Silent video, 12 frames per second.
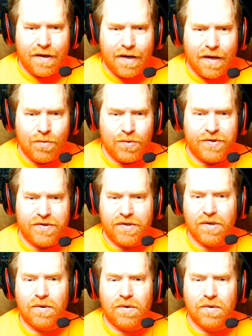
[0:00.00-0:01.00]
It was
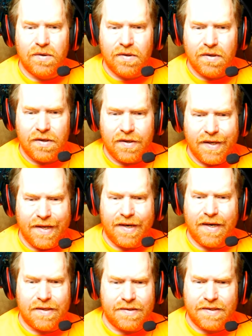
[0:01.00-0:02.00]
still in
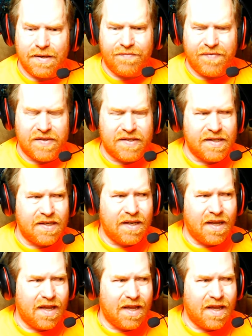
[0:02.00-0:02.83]
its infancy,